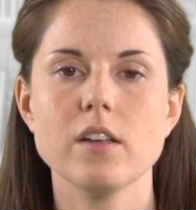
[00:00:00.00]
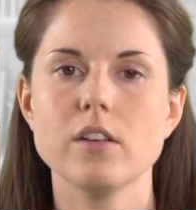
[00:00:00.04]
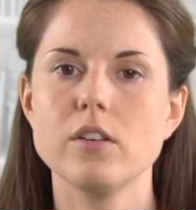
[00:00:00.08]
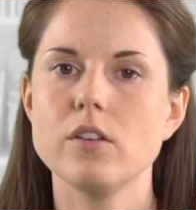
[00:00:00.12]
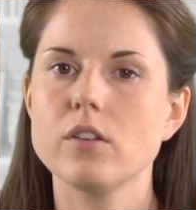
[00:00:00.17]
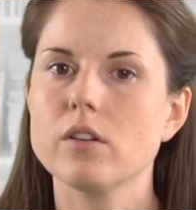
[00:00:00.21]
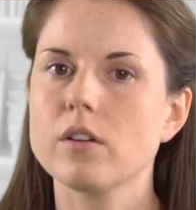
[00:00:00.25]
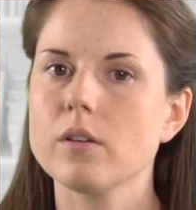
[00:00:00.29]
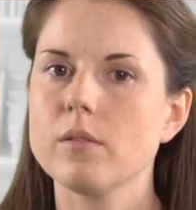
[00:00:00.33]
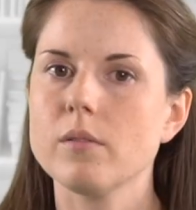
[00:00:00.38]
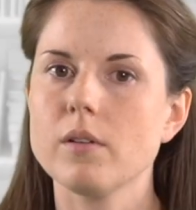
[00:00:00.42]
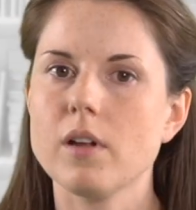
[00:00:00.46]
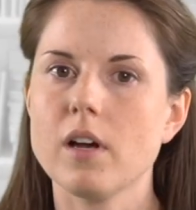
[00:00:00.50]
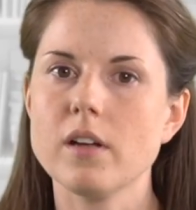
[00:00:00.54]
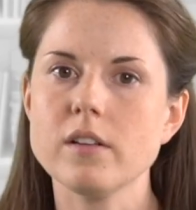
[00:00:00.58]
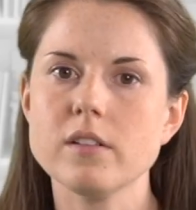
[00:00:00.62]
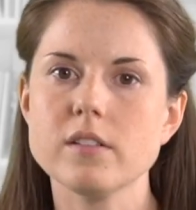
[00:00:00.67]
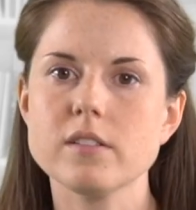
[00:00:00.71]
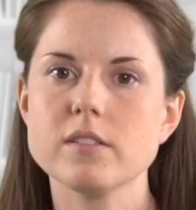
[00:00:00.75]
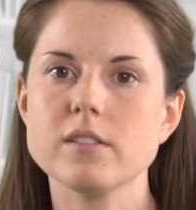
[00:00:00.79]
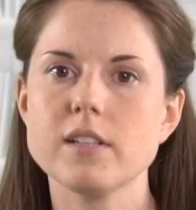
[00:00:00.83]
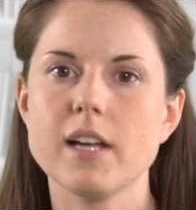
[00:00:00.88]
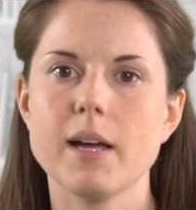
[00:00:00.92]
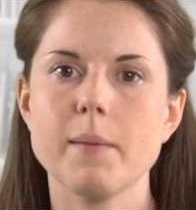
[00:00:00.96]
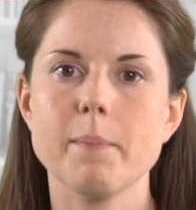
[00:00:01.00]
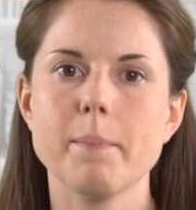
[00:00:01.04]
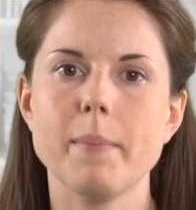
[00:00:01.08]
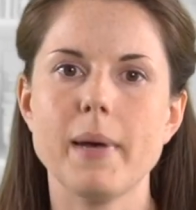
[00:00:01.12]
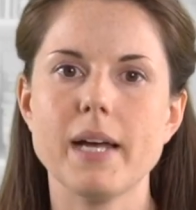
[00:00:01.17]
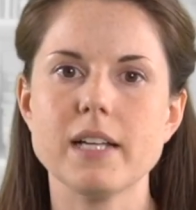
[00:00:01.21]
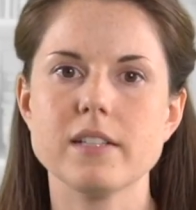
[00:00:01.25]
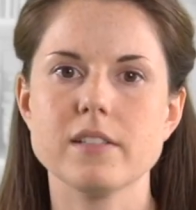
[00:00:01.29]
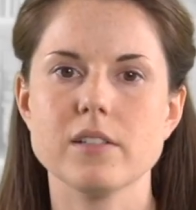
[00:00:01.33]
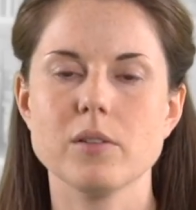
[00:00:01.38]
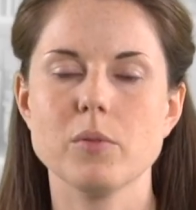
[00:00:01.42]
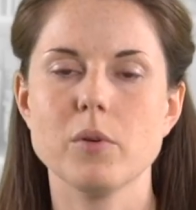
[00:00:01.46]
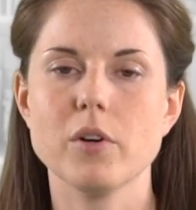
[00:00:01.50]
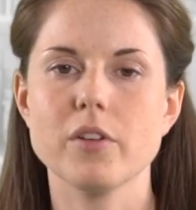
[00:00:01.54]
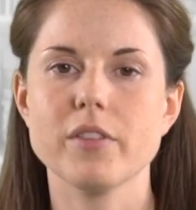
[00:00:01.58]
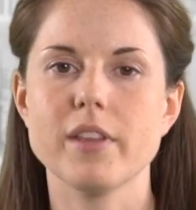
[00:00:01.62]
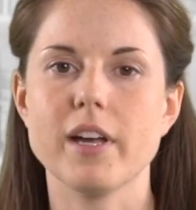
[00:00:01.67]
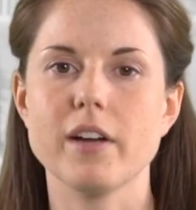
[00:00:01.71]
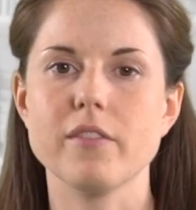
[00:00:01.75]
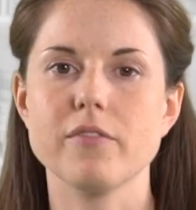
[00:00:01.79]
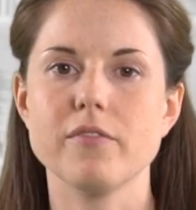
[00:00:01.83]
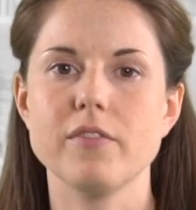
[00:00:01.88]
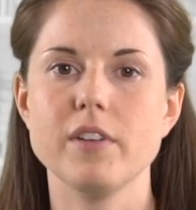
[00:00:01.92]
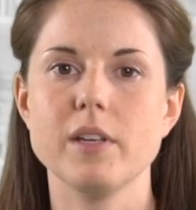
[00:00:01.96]
you can understand better what
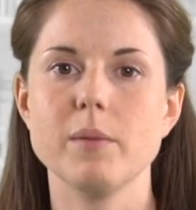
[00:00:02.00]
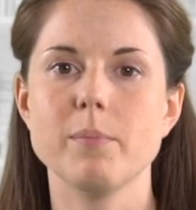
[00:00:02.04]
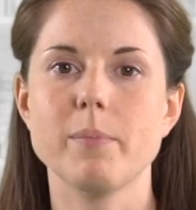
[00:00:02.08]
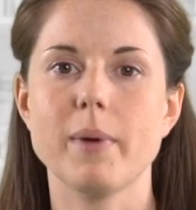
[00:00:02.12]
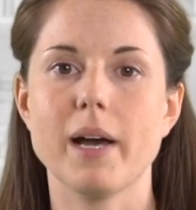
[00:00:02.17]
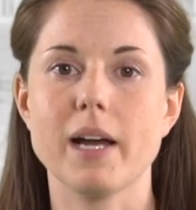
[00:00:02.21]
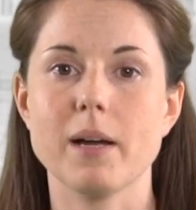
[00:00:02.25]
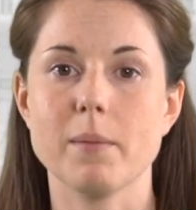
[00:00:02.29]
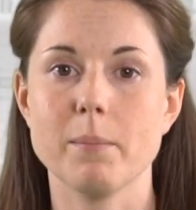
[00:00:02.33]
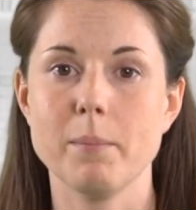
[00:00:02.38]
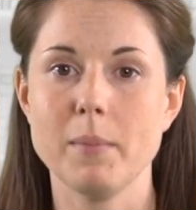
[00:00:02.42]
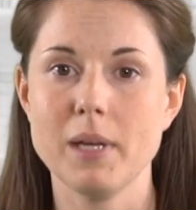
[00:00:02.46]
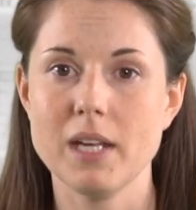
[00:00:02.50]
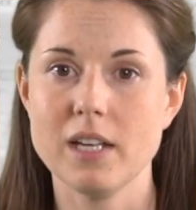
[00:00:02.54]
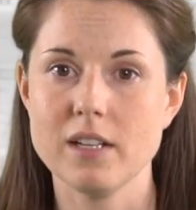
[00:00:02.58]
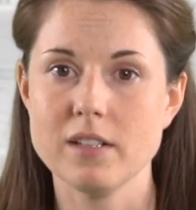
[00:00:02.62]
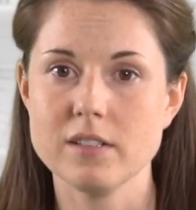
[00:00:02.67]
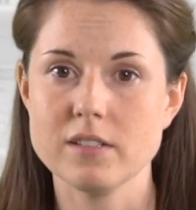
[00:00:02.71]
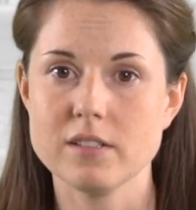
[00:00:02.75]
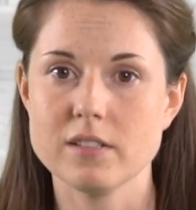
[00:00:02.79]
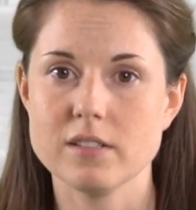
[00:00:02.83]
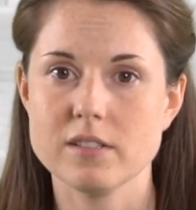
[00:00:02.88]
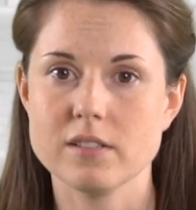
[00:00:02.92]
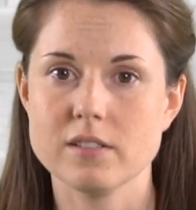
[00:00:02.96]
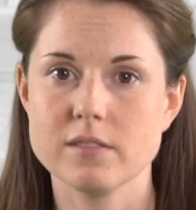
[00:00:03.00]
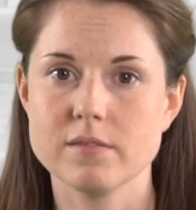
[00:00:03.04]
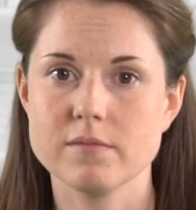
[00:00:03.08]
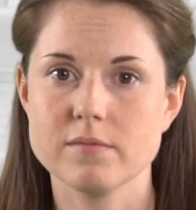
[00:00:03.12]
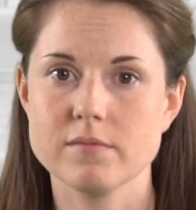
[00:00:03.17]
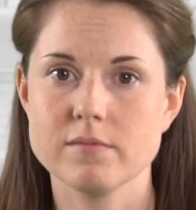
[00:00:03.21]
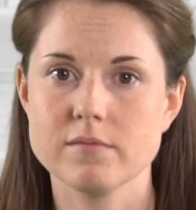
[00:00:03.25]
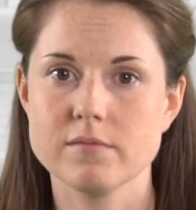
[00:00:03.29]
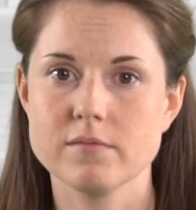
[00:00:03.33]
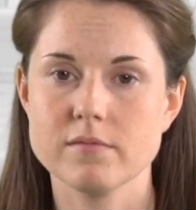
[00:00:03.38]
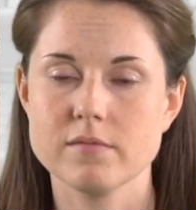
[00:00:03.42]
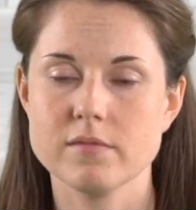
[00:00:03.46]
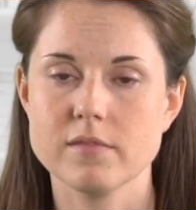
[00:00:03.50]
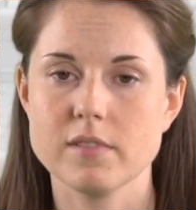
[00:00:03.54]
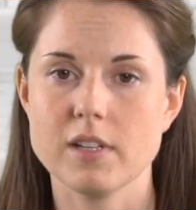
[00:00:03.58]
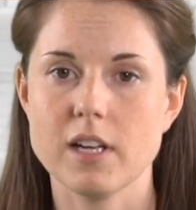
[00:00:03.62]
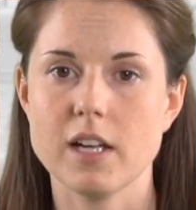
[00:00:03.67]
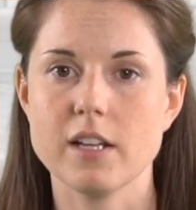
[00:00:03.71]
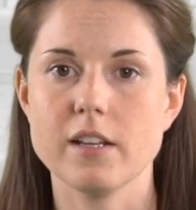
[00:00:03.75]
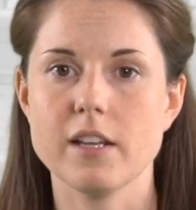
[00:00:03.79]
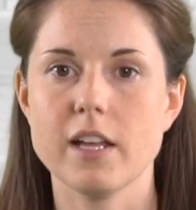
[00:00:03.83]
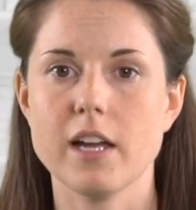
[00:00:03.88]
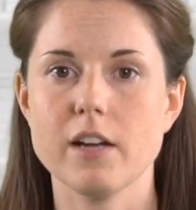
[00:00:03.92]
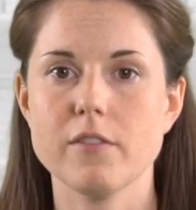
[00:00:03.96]
that feedback means
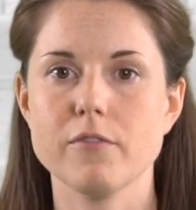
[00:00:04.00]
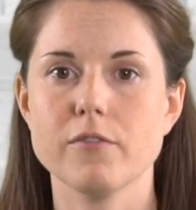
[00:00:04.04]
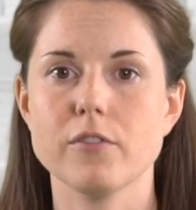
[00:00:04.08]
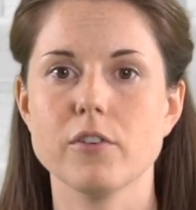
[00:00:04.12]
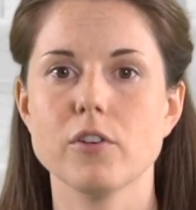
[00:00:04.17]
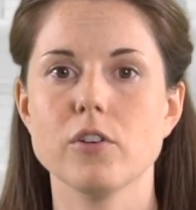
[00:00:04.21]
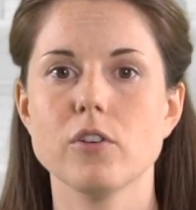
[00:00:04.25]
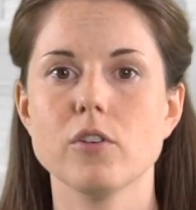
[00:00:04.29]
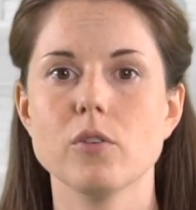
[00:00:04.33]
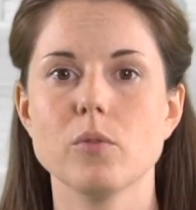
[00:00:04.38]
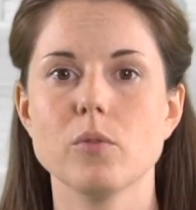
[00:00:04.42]
and therefore